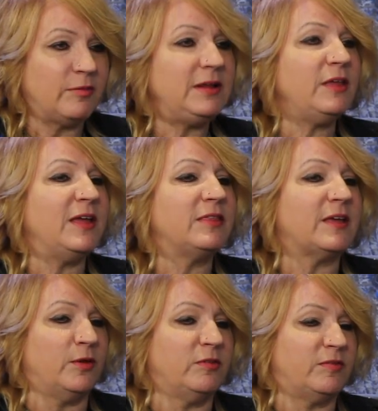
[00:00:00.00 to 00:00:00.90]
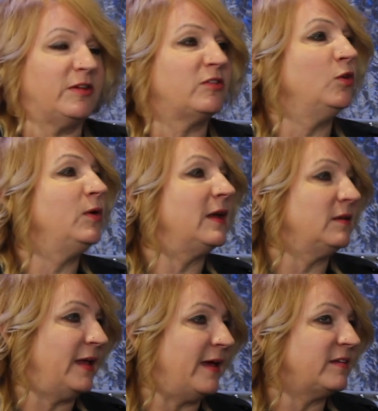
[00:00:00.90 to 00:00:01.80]
I really think that those of us who get
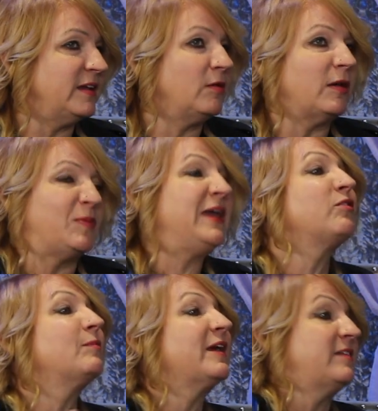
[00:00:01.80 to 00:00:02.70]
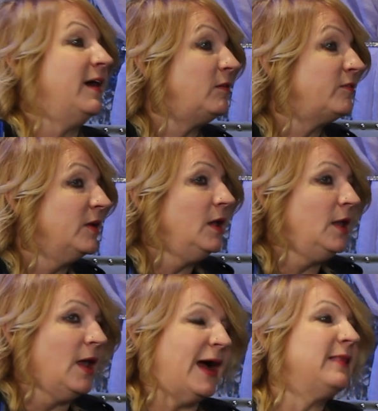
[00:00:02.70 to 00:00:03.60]
into casting, speaking for myself,
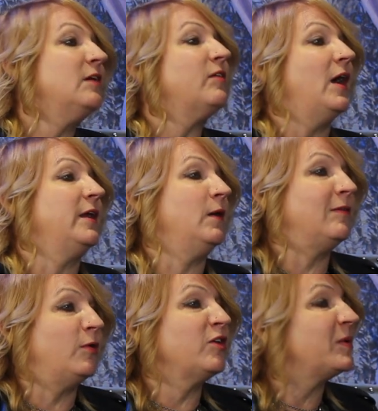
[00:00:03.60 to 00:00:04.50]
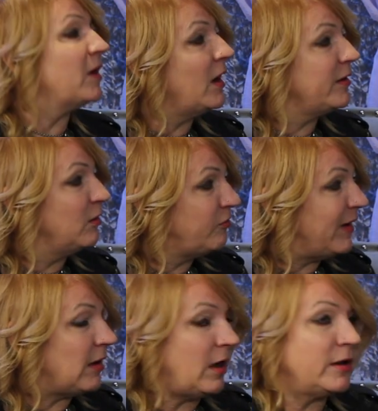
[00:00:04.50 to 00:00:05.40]
I love audio. I've always been an
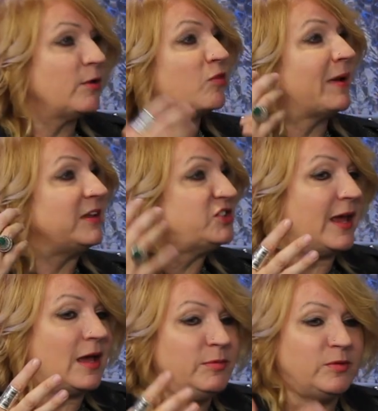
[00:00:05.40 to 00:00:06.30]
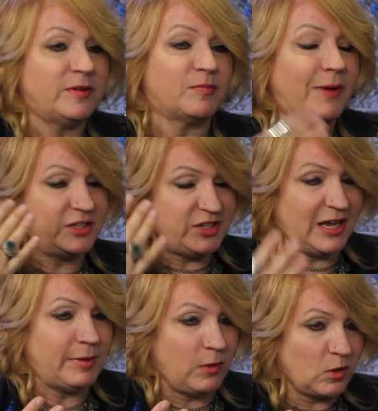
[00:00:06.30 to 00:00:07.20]
audiophile. Audio is my jam. Music's my
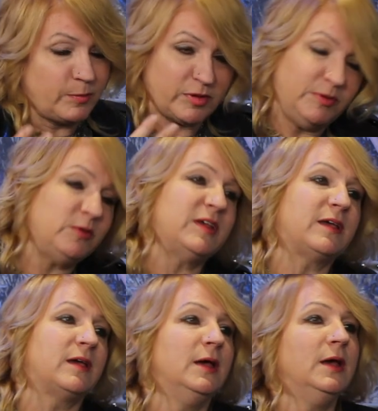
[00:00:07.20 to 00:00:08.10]
jam. I grew up with music.